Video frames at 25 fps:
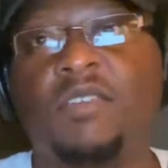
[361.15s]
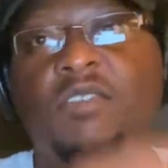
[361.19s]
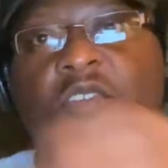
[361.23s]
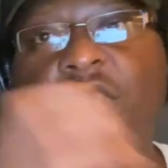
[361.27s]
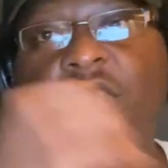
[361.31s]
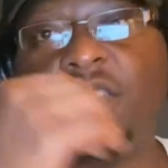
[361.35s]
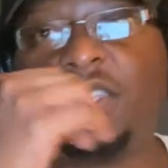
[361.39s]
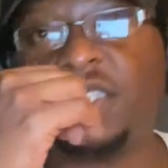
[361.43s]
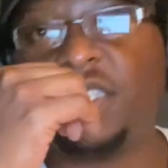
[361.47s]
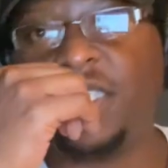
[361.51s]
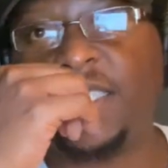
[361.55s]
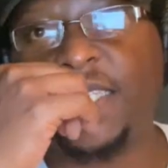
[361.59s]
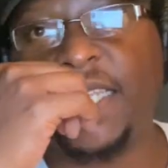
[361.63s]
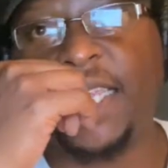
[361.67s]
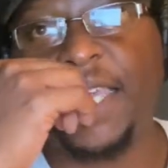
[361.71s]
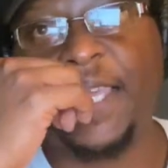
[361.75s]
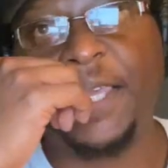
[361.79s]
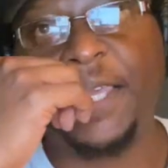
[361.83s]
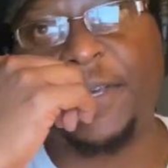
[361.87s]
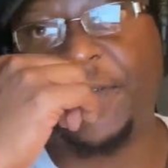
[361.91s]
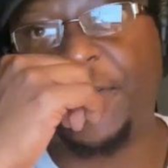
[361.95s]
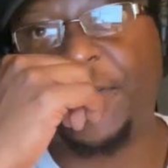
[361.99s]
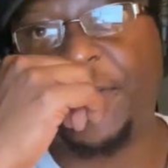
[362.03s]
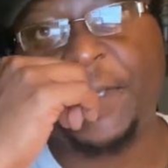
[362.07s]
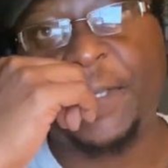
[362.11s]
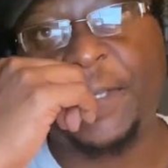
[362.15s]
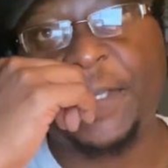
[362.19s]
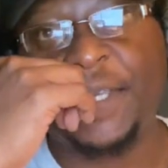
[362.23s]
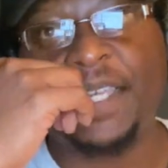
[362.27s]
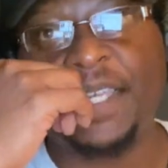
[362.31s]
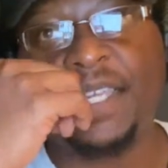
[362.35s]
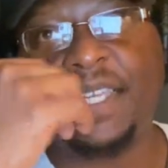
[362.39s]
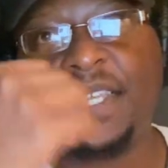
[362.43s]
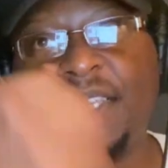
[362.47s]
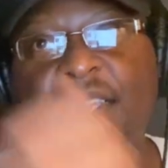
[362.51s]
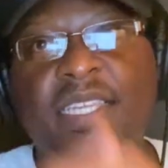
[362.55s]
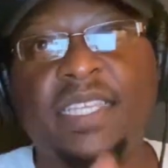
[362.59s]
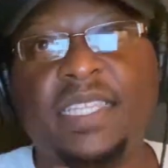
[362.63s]
You could just tell
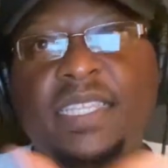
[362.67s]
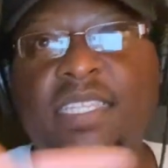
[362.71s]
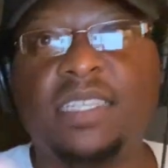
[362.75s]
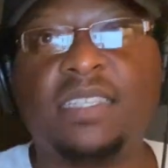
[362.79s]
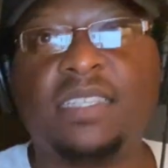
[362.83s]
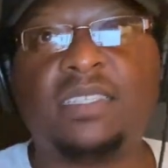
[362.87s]
the